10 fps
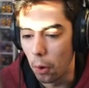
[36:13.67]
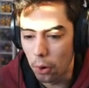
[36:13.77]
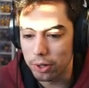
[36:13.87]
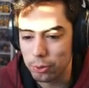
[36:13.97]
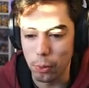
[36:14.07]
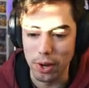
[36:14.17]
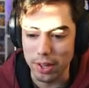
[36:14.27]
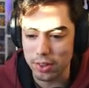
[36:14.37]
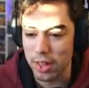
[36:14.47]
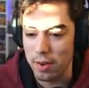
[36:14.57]

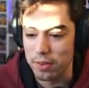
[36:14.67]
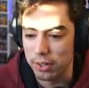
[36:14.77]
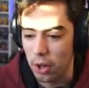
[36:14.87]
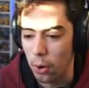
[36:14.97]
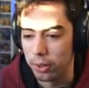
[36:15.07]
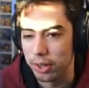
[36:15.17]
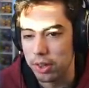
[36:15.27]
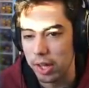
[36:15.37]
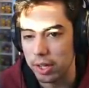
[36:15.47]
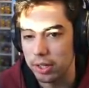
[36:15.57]
427 to go in the
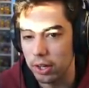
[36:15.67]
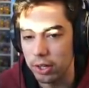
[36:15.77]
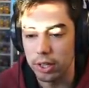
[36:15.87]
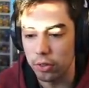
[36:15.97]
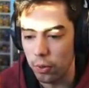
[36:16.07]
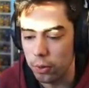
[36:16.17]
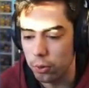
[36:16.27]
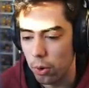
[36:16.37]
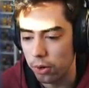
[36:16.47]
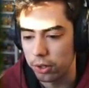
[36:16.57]
second and the third
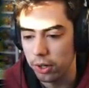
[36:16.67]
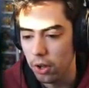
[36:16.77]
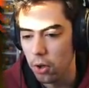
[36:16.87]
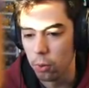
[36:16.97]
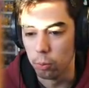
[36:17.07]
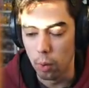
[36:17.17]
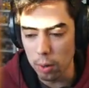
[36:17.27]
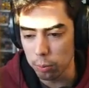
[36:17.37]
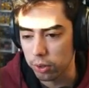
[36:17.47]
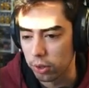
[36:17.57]
quarter.
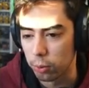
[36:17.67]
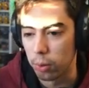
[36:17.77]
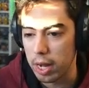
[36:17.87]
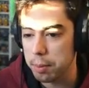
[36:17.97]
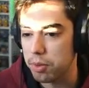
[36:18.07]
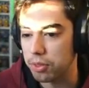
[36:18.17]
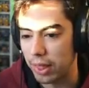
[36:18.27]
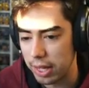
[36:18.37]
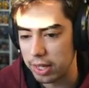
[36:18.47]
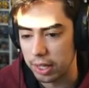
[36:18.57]
What were the Rams
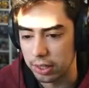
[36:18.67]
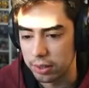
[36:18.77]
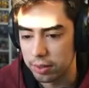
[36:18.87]
thinking?